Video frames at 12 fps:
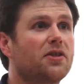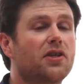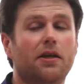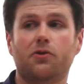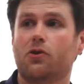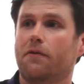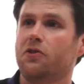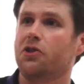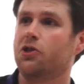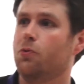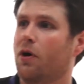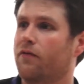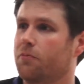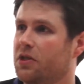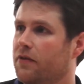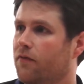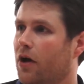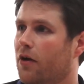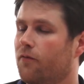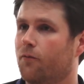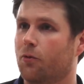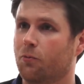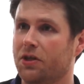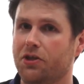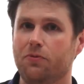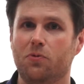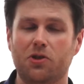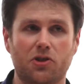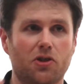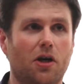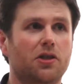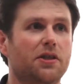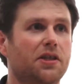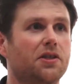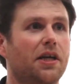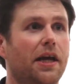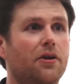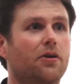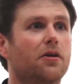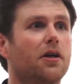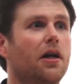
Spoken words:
set of services you want from default from when you start the container,